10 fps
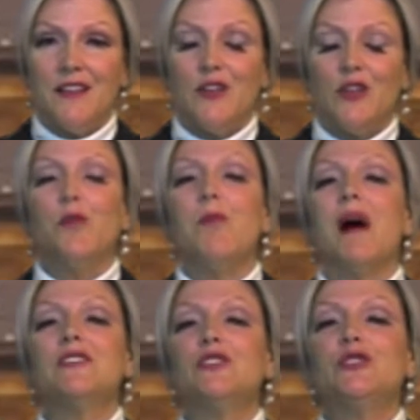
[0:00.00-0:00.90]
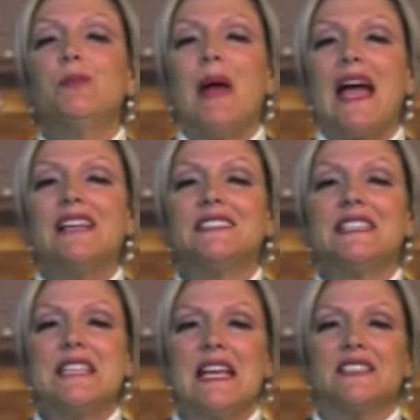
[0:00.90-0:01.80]
You must pass the
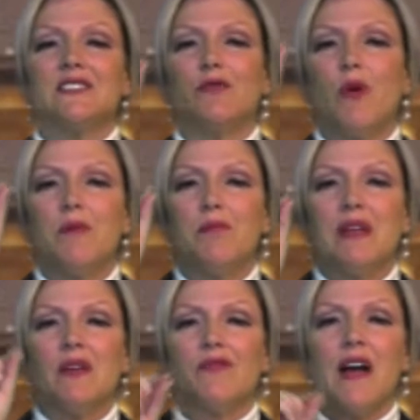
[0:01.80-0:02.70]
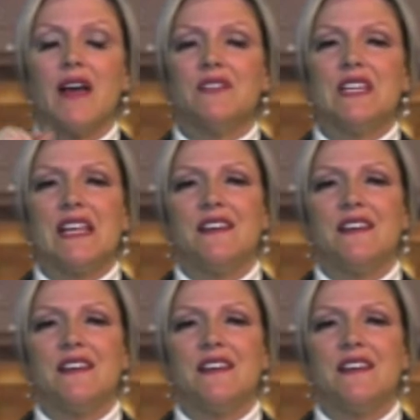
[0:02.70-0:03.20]
test of 1 Peter 5:10.